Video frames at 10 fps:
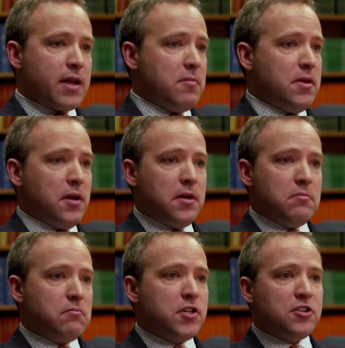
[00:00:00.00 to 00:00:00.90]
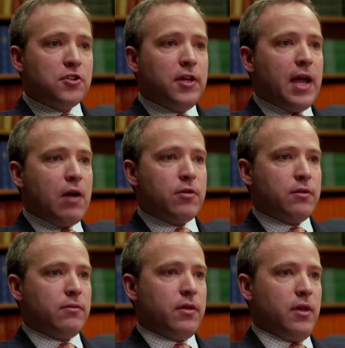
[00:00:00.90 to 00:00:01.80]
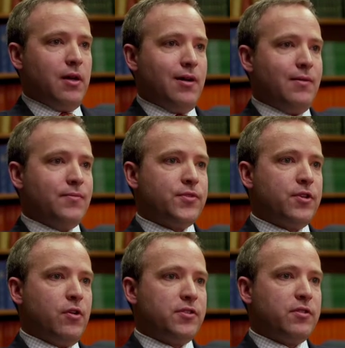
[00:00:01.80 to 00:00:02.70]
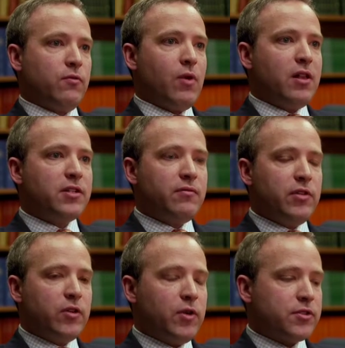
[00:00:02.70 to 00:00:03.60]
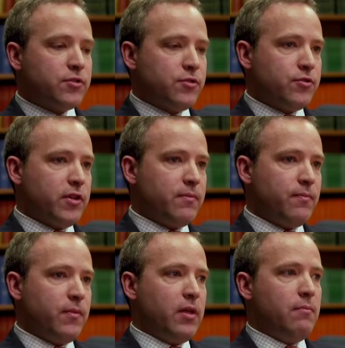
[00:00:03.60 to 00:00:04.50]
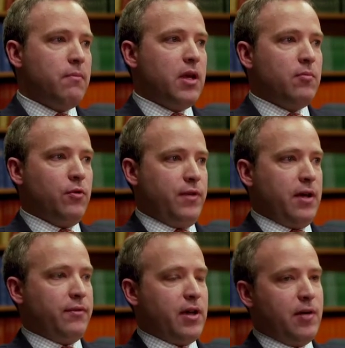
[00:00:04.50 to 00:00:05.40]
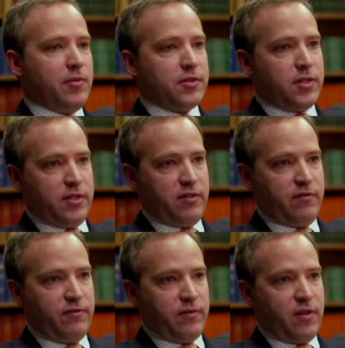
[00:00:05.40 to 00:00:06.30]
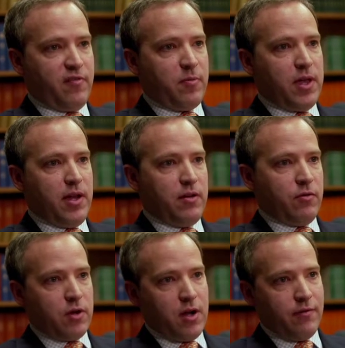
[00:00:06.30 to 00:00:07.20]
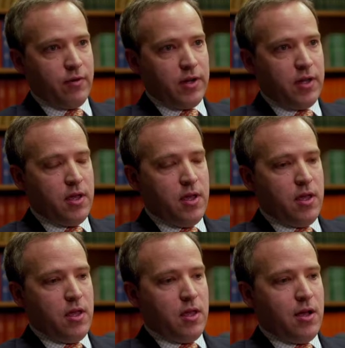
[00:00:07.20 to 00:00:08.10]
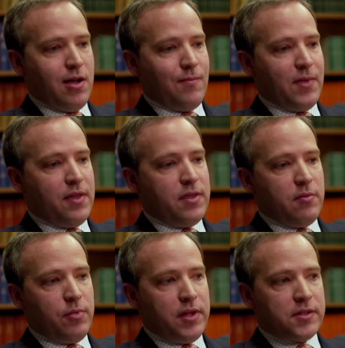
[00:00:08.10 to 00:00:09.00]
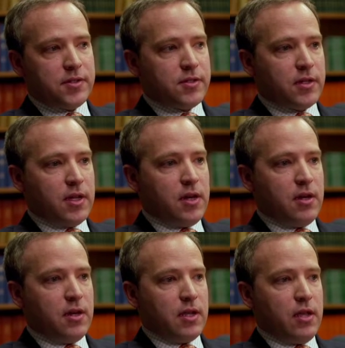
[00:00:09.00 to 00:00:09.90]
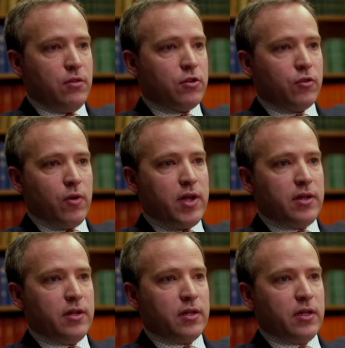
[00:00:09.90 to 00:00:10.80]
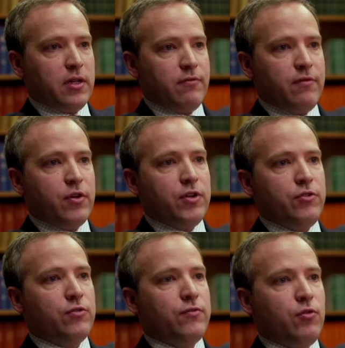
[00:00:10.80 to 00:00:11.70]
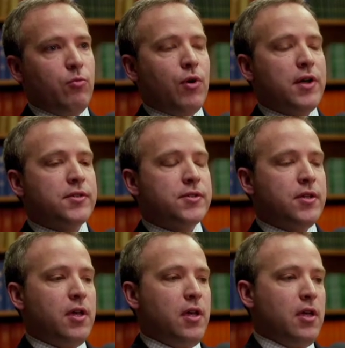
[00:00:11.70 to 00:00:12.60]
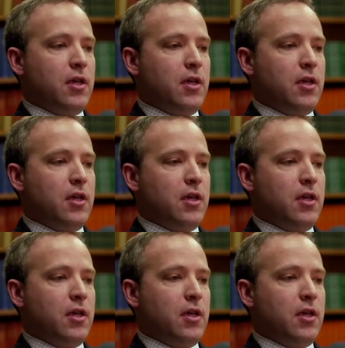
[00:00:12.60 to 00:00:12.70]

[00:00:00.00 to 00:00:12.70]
That can be done in potentially an hour. So it's a relatively quick surgery, minimal downtime in the sense of pain and recovery. And the implants can look great. It can give a very youthful breast.